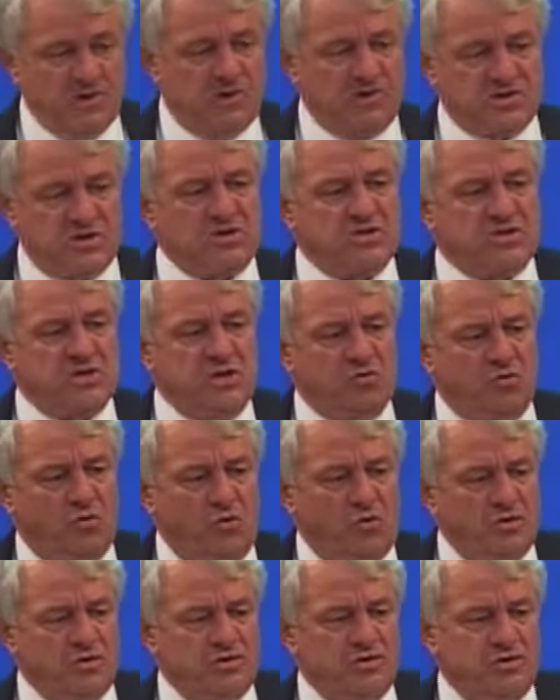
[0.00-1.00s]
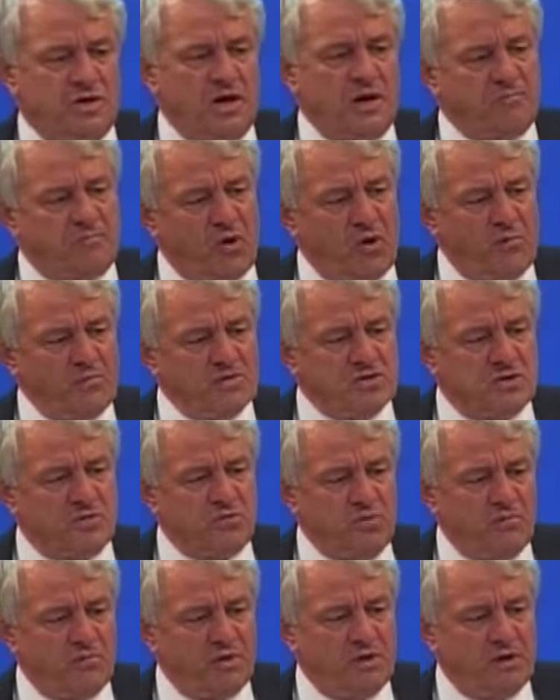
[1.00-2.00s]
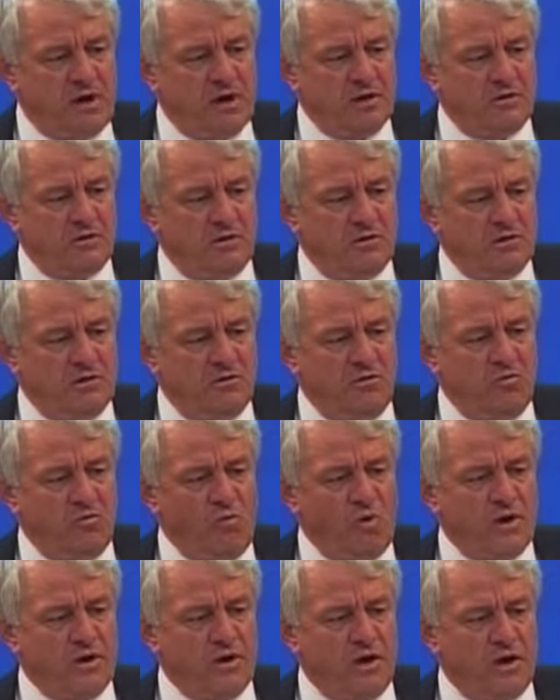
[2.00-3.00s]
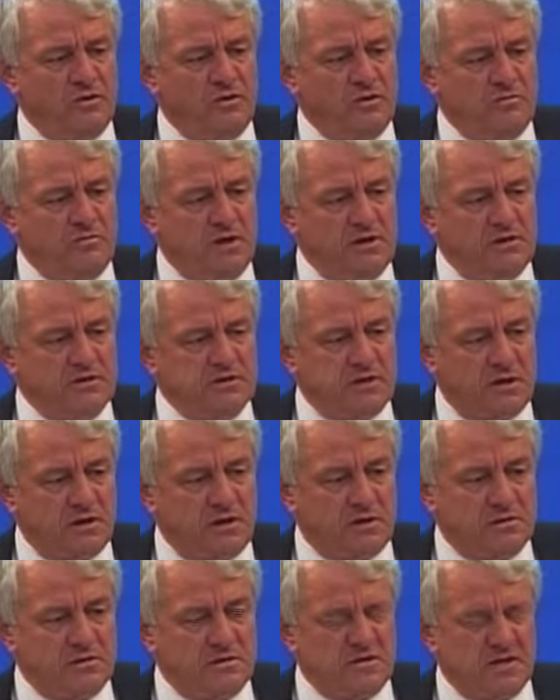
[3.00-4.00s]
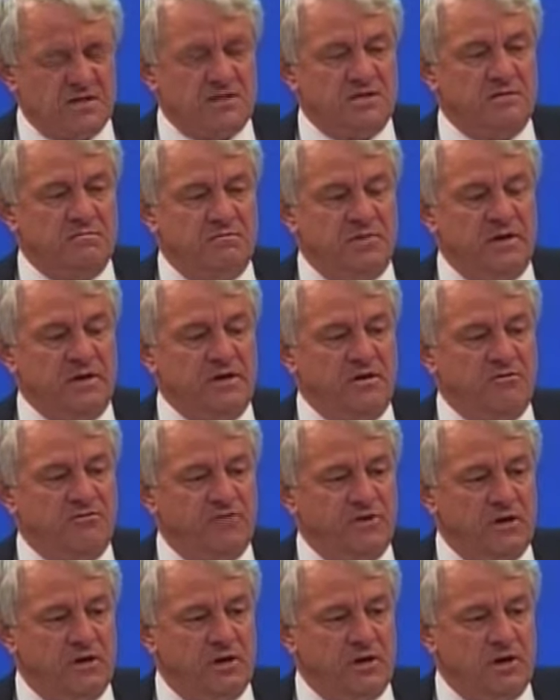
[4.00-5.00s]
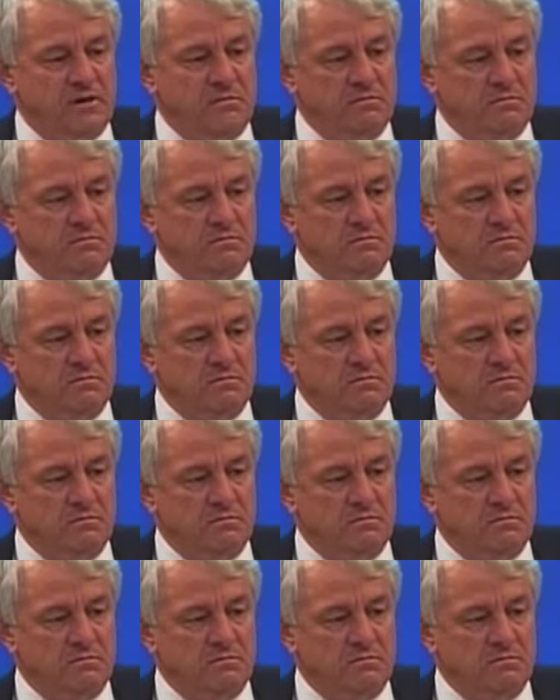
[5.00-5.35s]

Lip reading: 16 cores, I promise it will be under 100 milliseconds. That's a blink of an eye